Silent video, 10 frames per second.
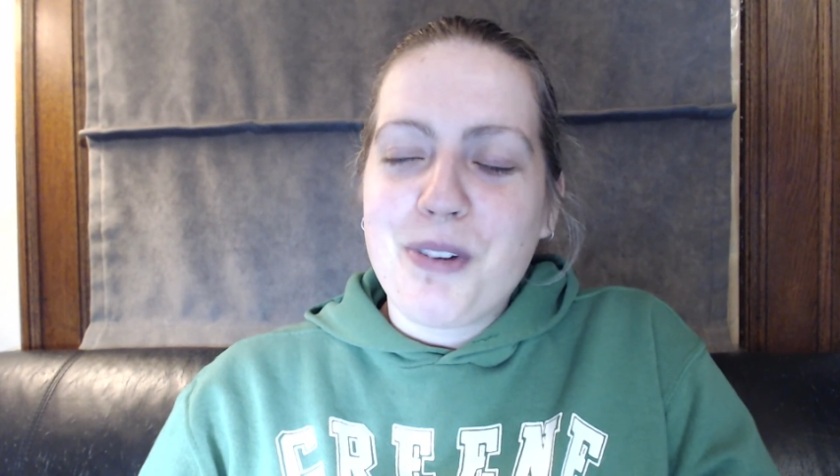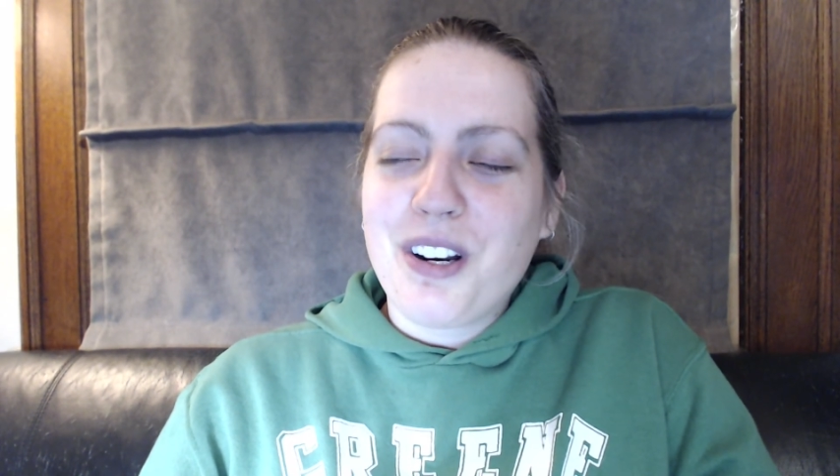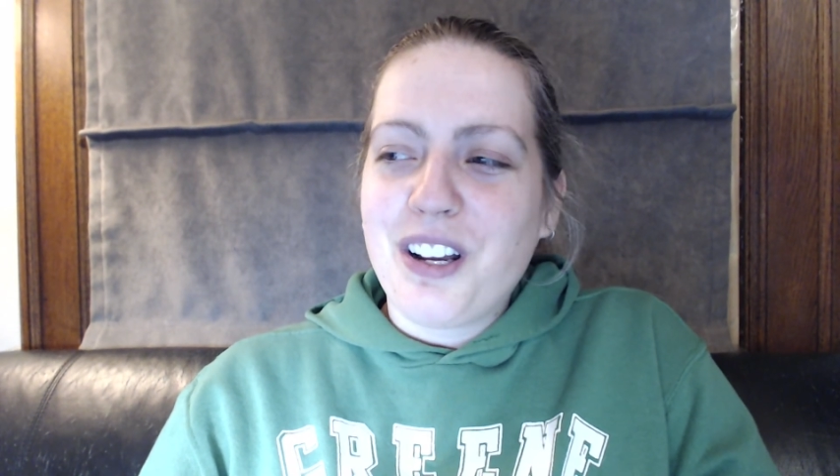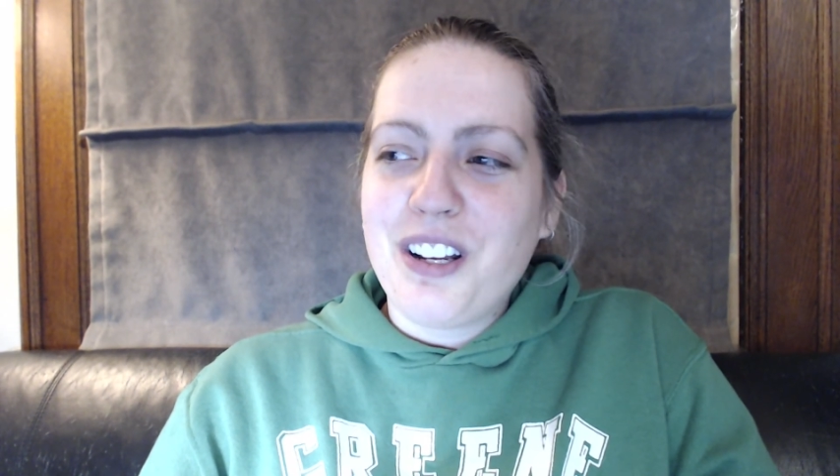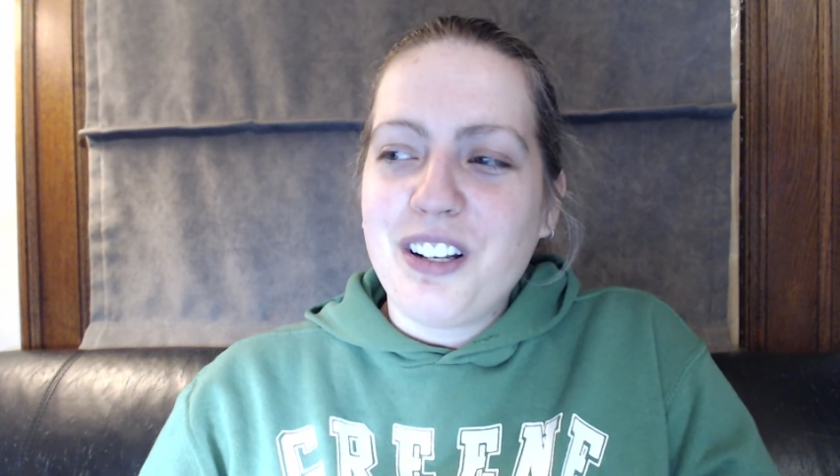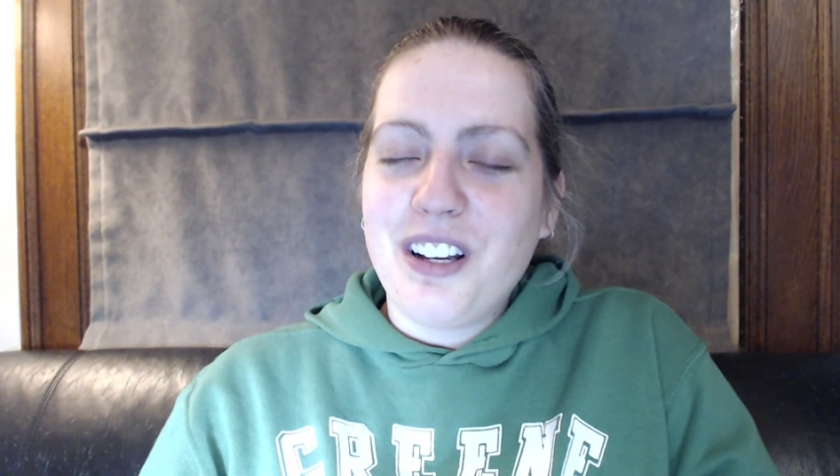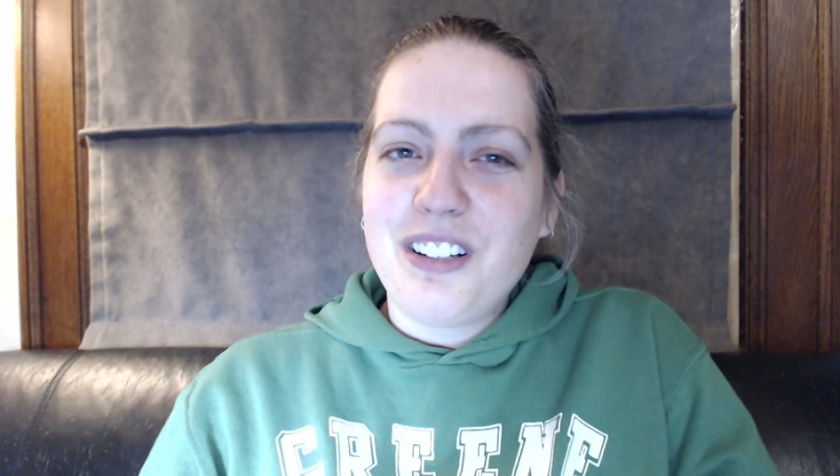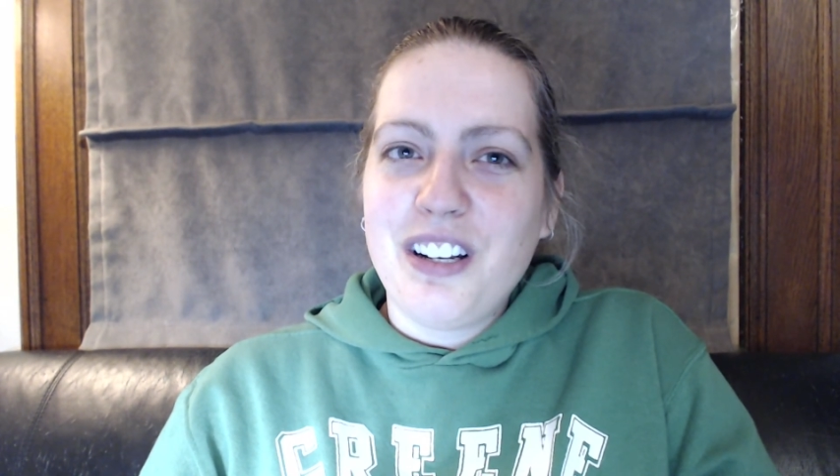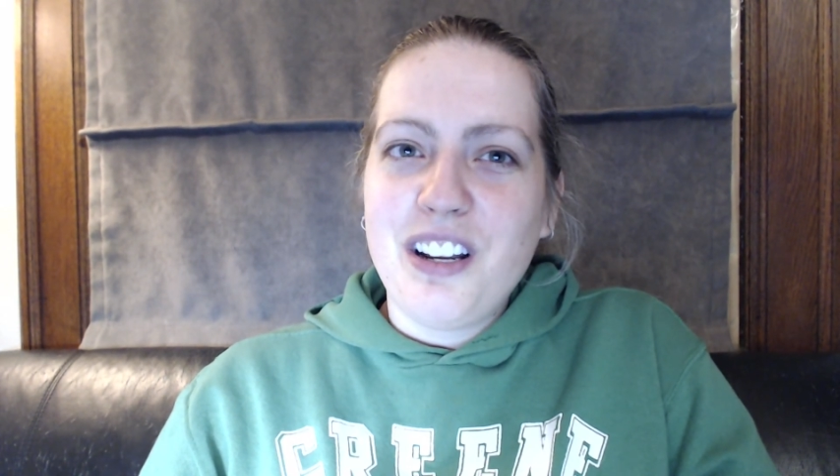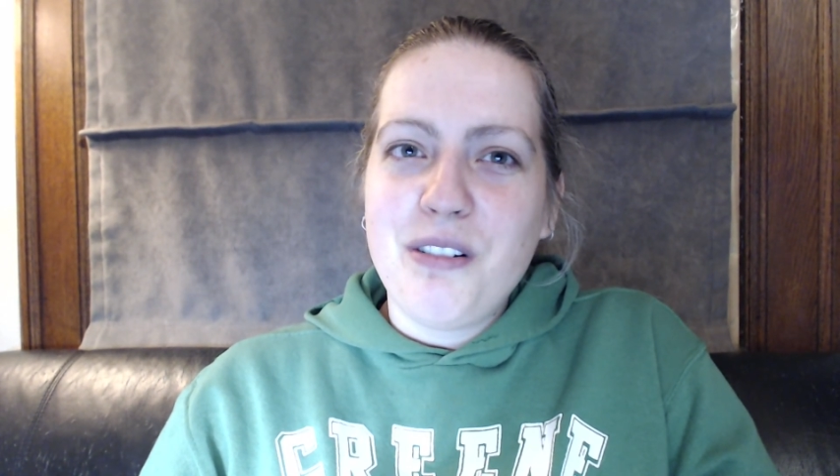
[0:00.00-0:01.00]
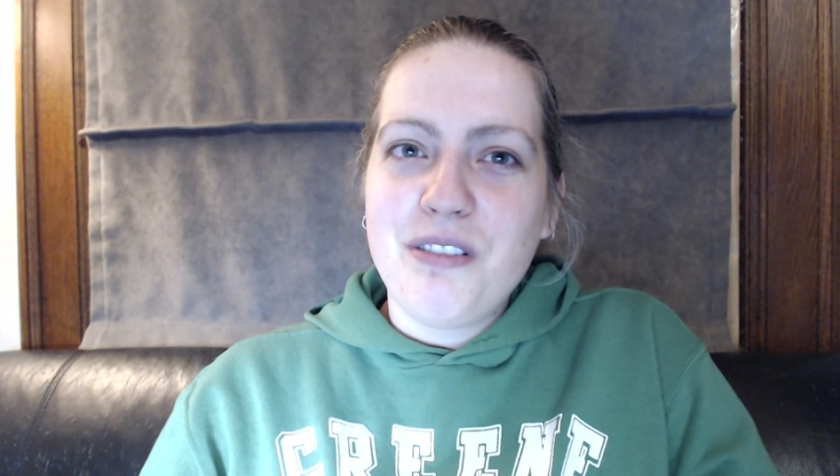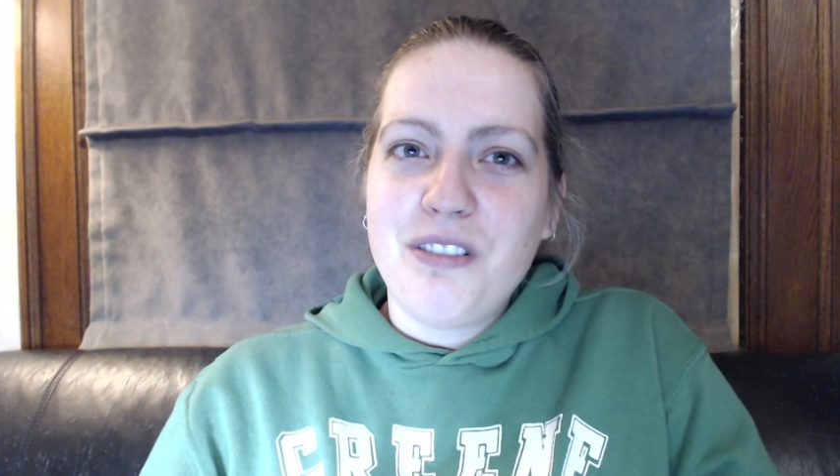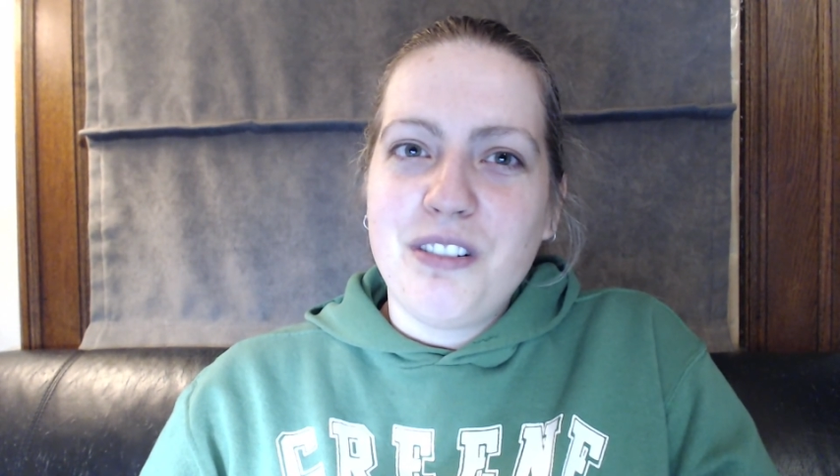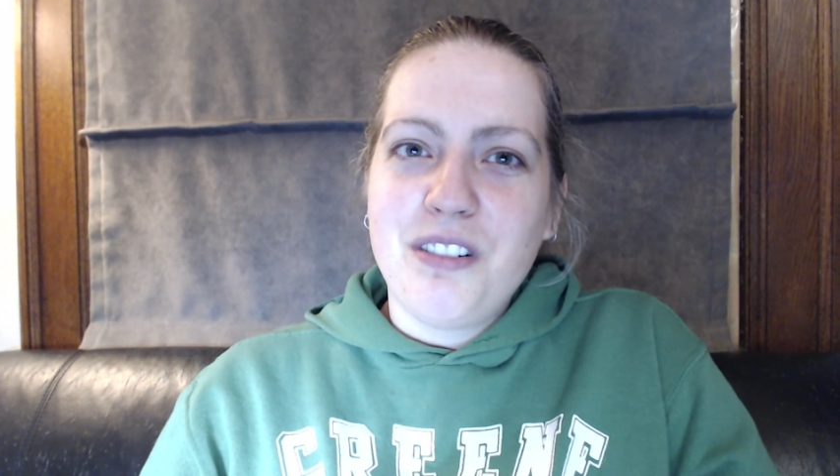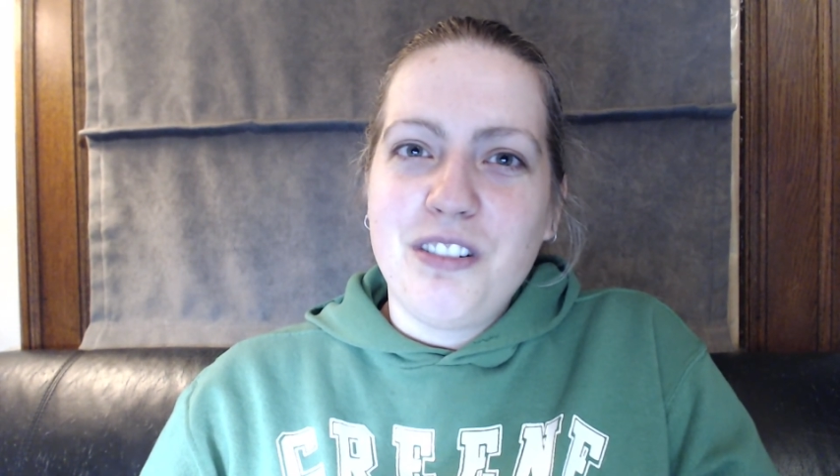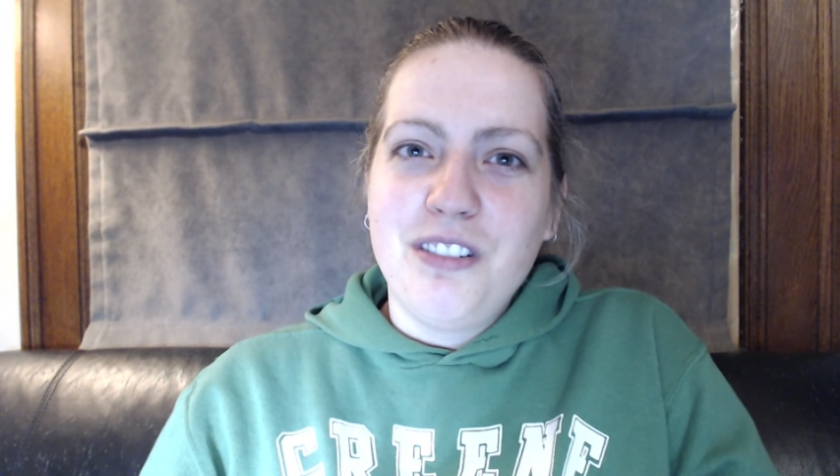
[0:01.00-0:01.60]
But I tend to